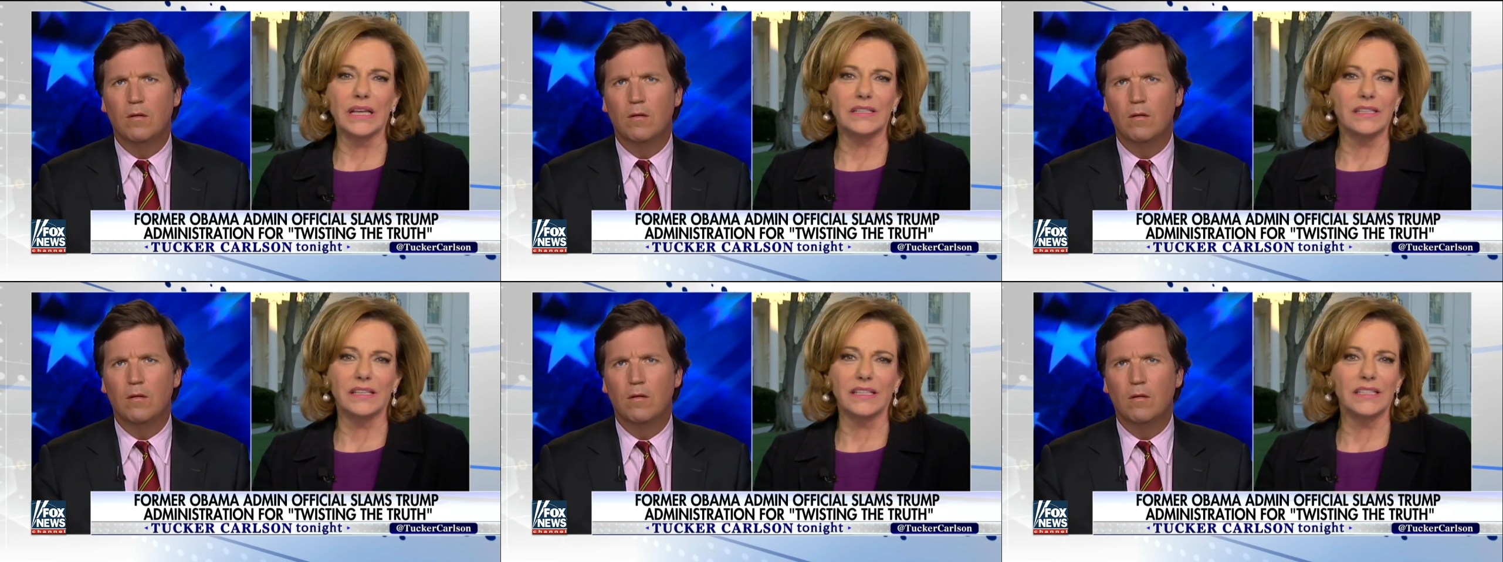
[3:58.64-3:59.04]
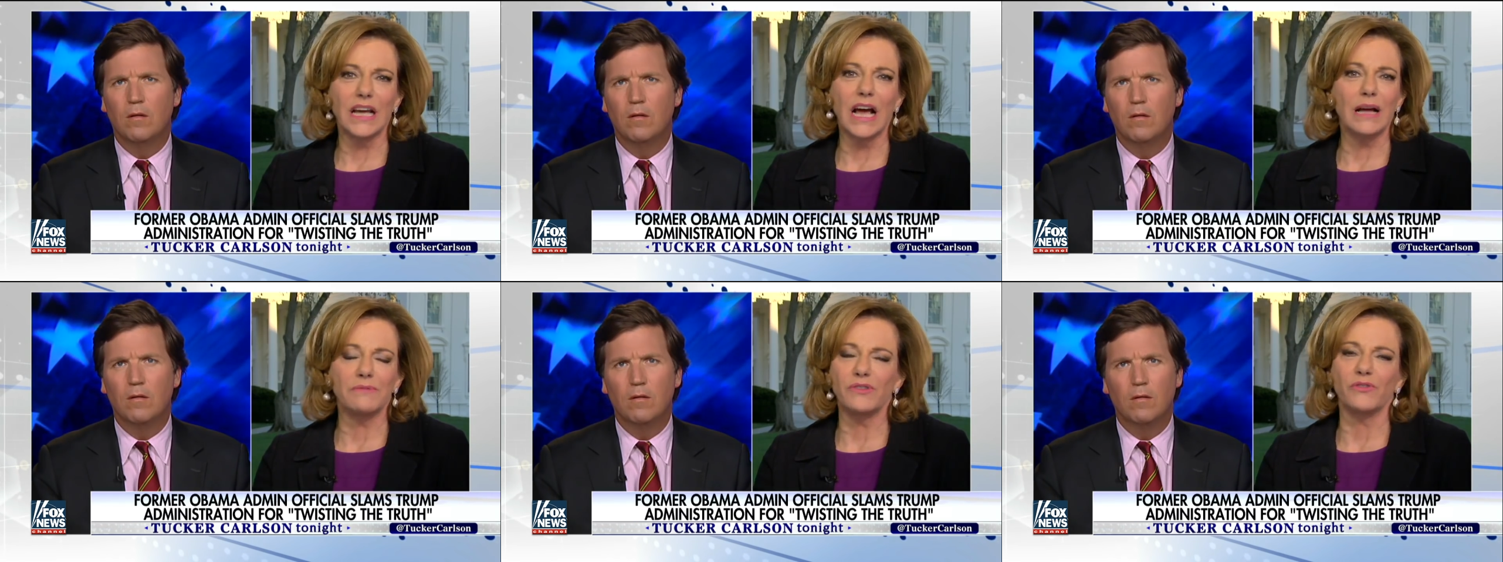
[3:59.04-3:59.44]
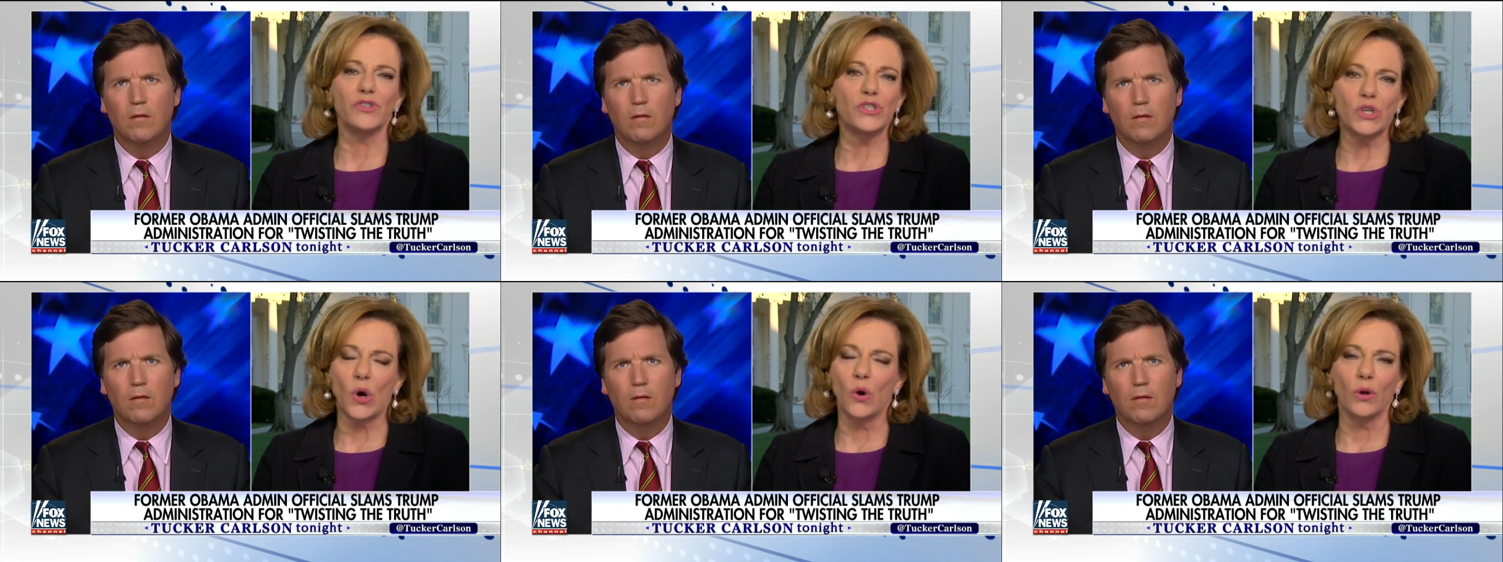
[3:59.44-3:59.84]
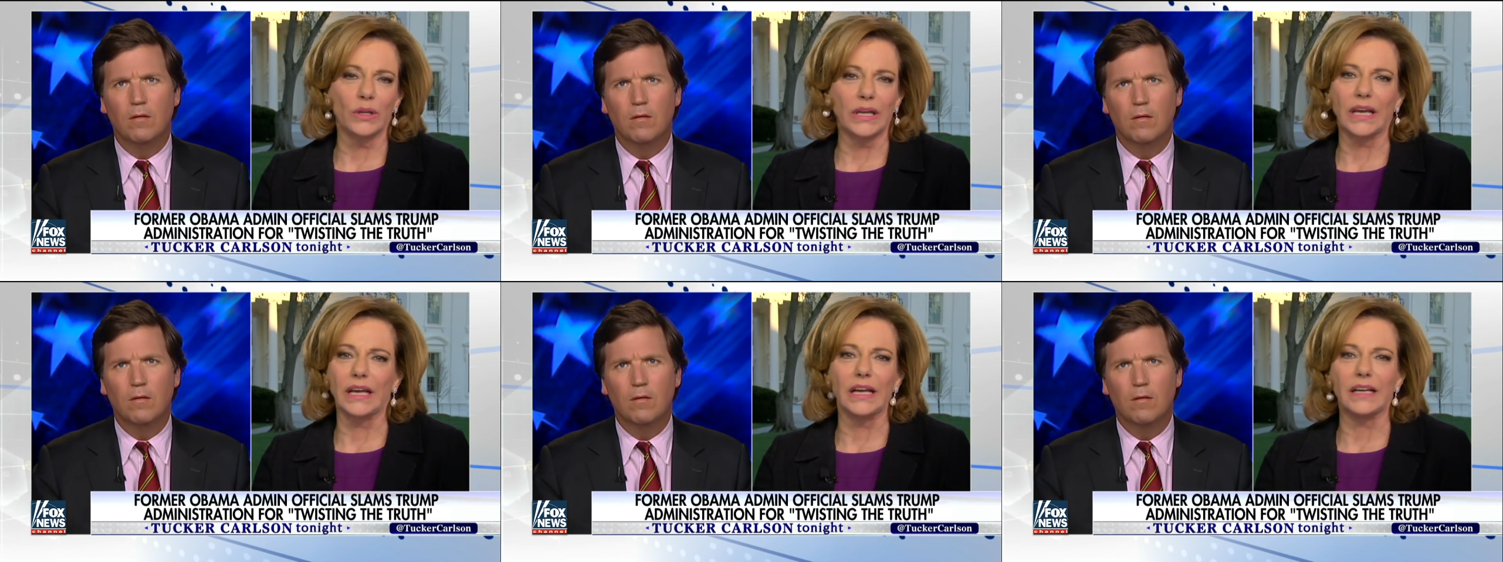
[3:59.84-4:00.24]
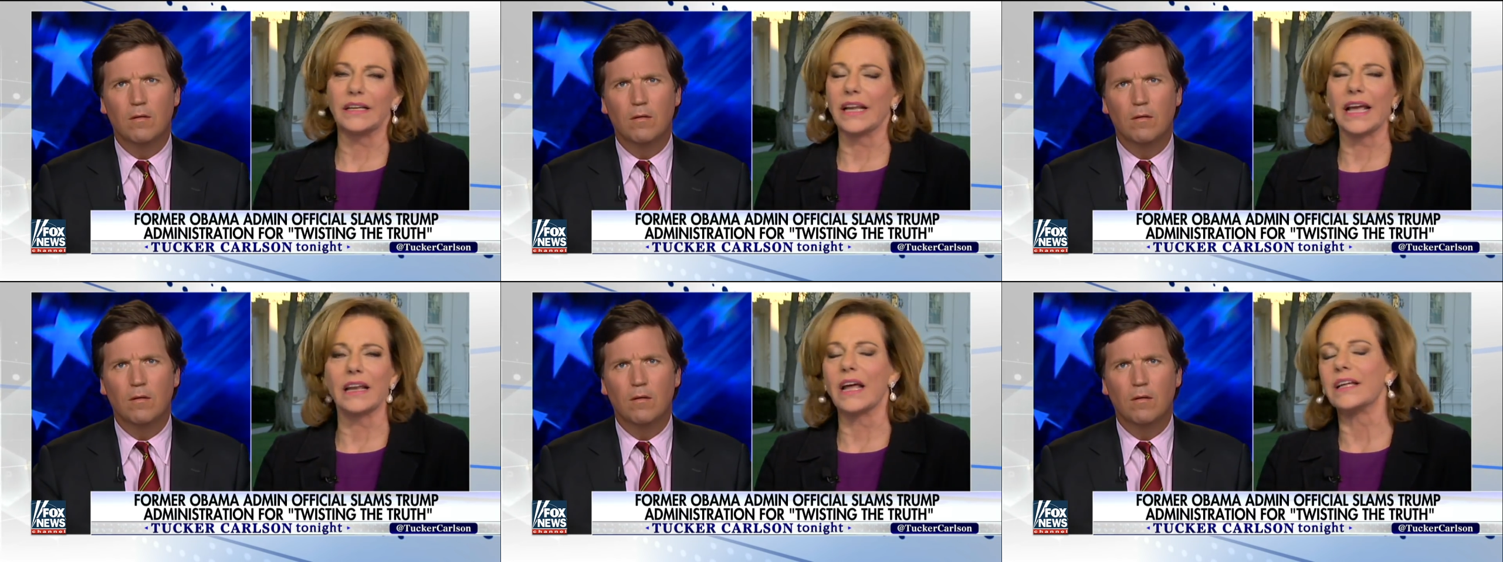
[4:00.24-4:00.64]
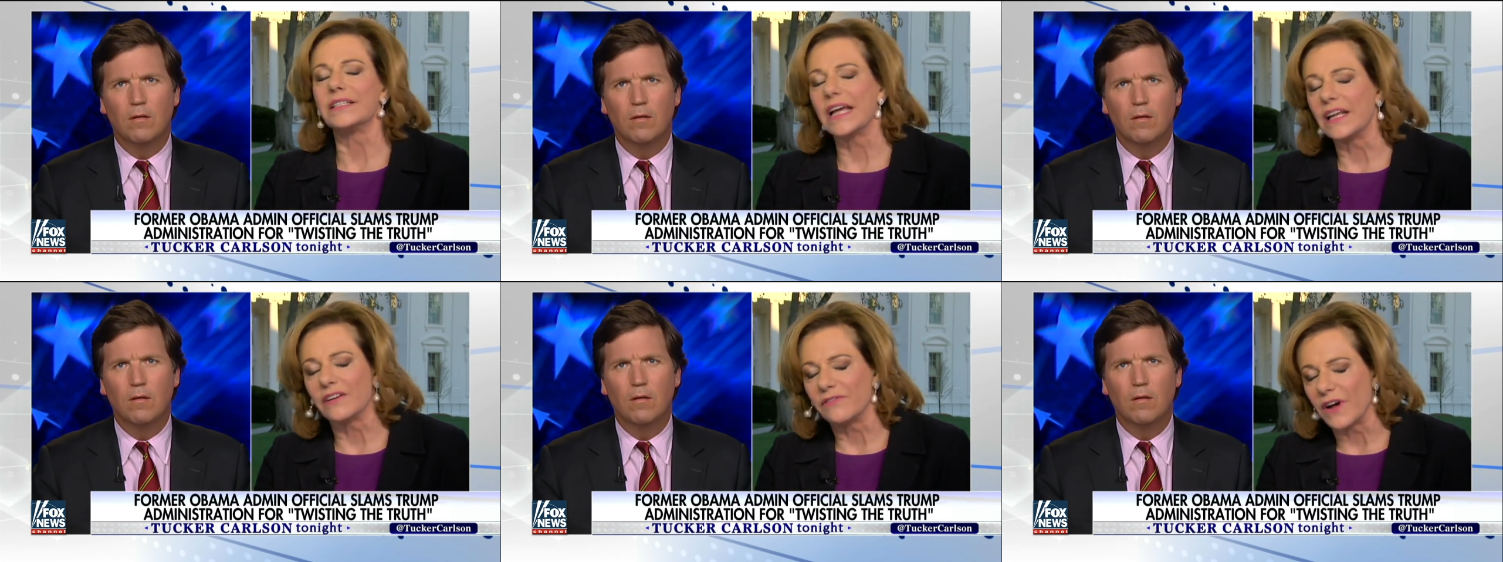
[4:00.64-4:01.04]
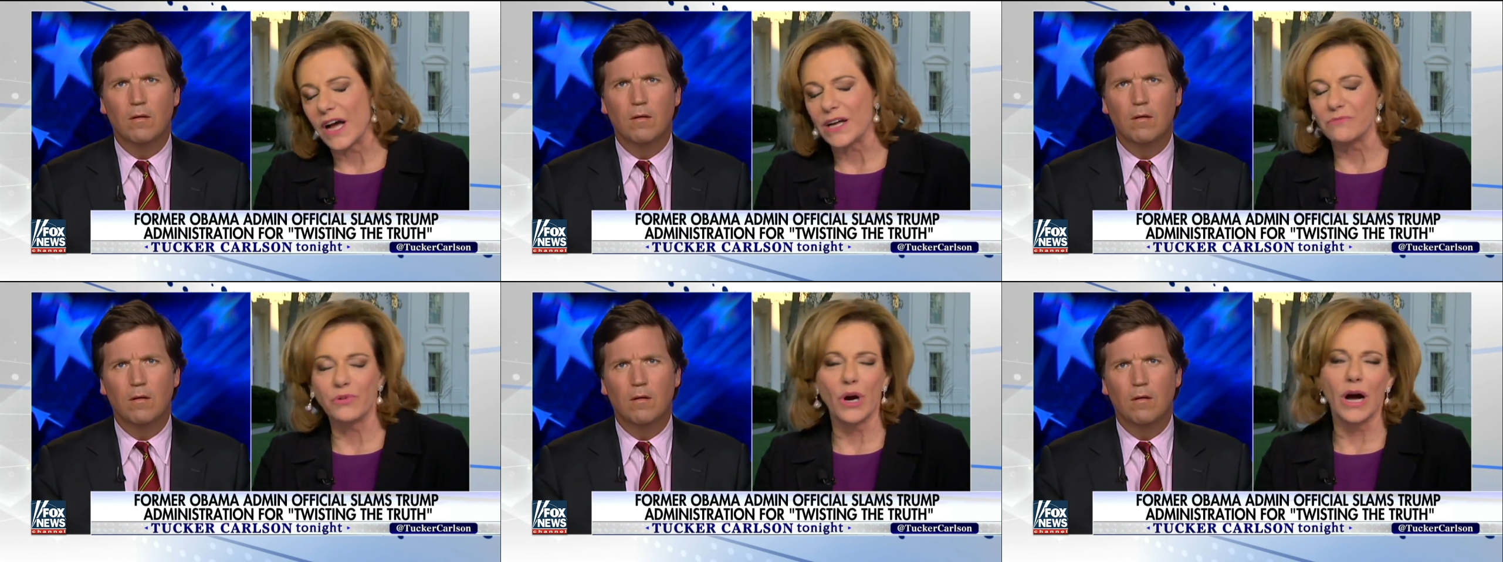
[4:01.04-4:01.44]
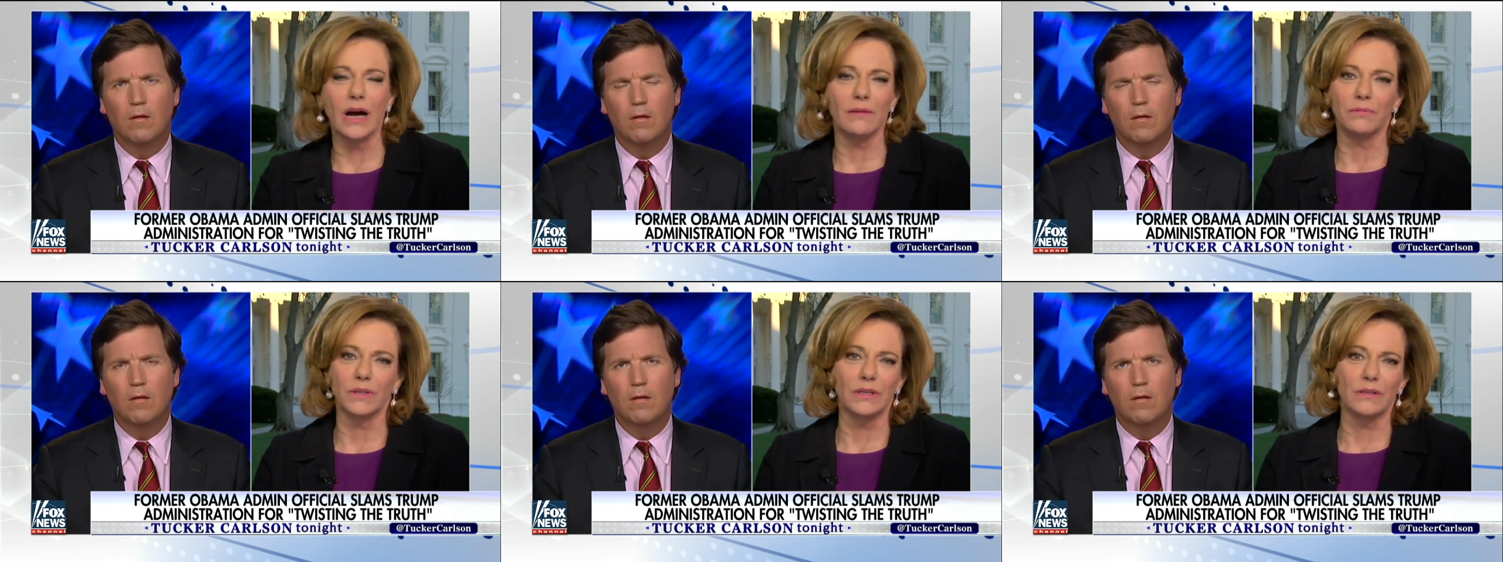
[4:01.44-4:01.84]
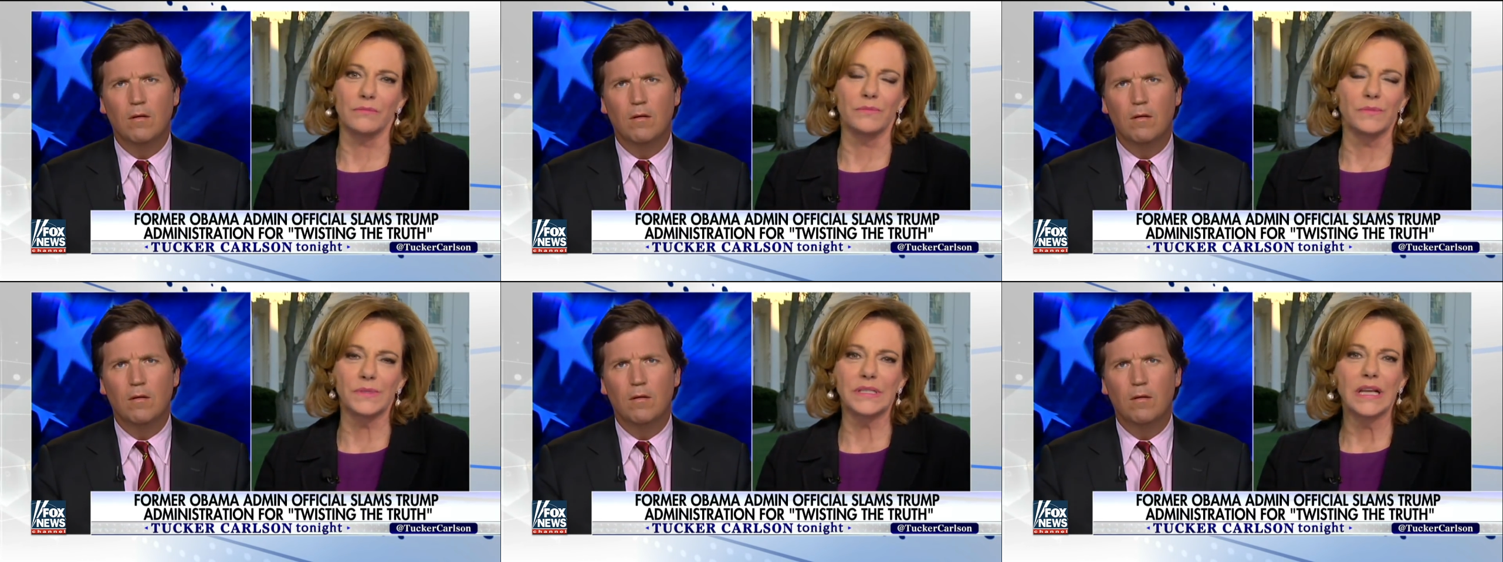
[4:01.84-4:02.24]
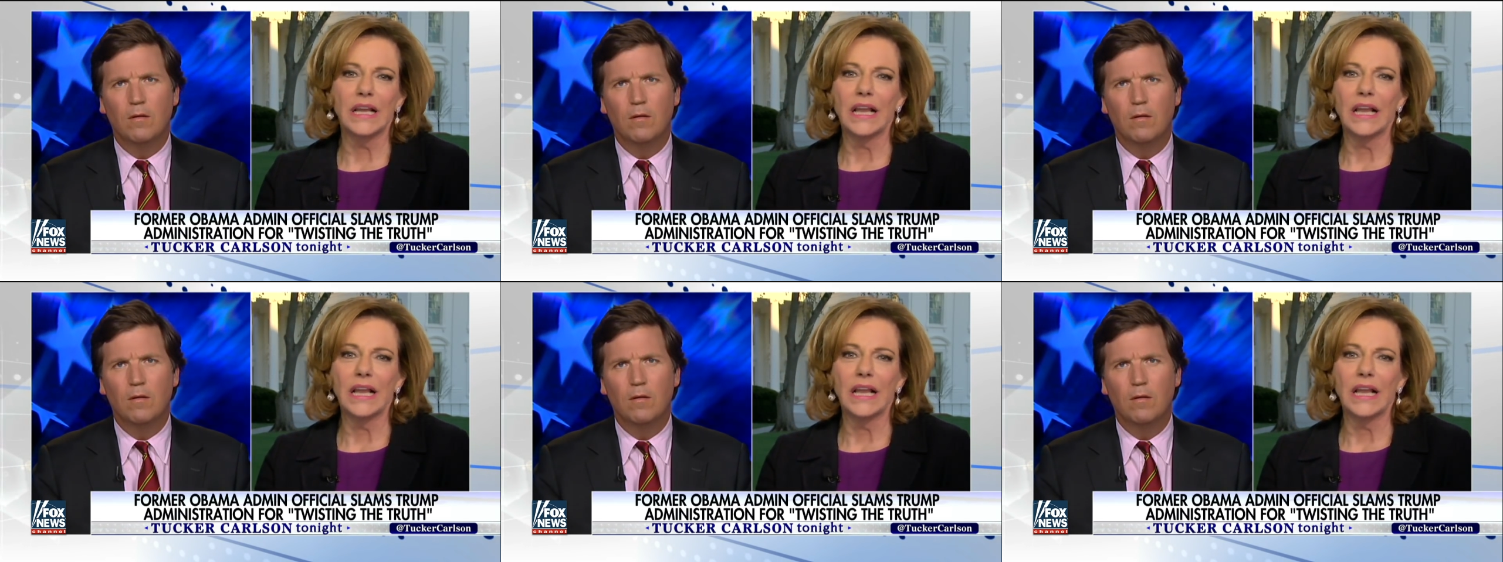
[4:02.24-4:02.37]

Speaker 1: it's the times for scolding and identifying problems